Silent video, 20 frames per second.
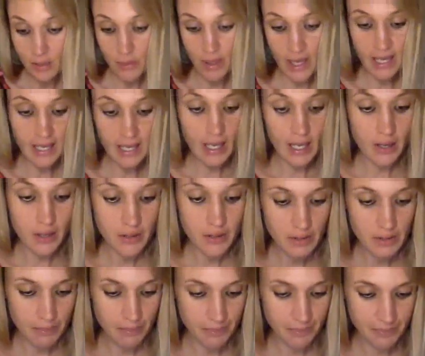there it goes.
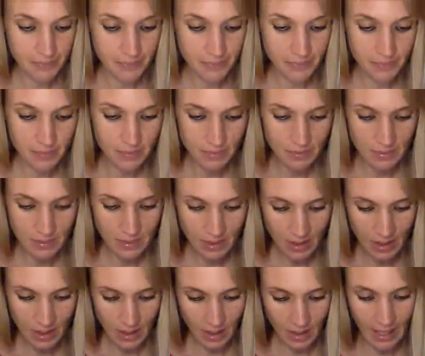
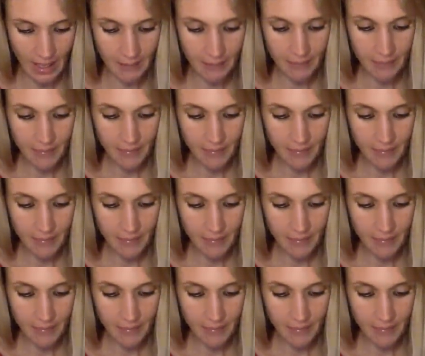Okay.